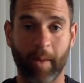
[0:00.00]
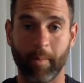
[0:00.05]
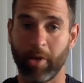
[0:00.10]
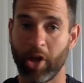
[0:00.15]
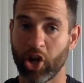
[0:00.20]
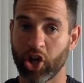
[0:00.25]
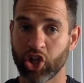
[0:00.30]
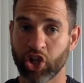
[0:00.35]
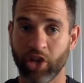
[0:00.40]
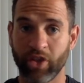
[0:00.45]
I'm
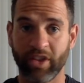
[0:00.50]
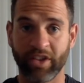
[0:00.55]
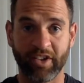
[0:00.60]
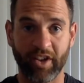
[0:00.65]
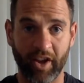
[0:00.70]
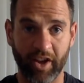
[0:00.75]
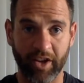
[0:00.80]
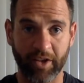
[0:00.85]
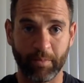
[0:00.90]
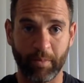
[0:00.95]
not sure the
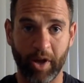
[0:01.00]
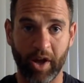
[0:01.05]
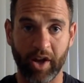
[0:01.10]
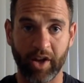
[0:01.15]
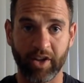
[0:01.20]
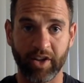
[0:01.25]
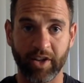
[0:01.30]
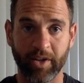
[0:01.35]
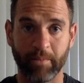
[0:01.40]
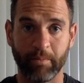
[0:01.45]
science
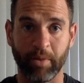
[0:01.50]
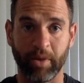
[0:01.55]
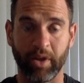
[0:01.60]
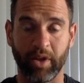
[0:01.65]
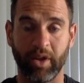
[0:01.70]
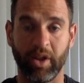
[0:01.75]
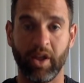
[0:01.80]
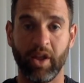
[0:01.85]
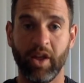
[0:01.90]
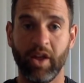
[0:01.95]
behind it,
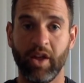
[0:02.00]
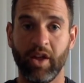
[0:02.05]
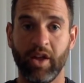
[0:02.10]
but